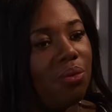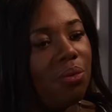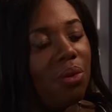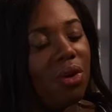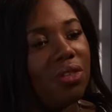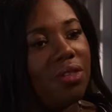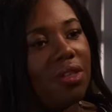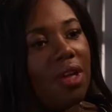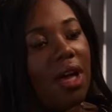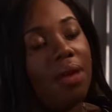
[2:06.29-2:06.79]

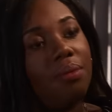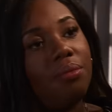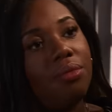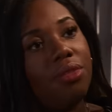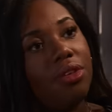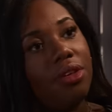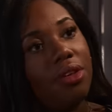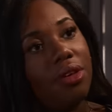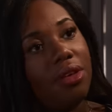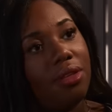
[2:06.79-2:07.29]
What time
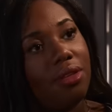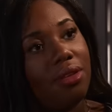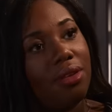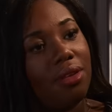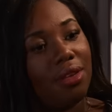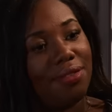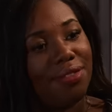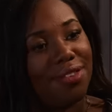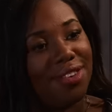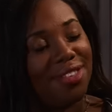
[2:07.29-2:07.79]
do you
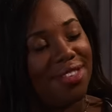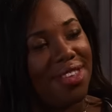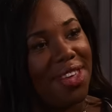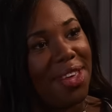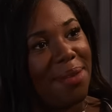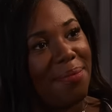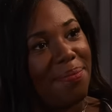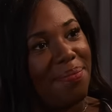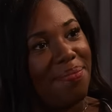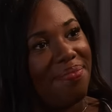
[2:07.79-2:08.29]
have to see him?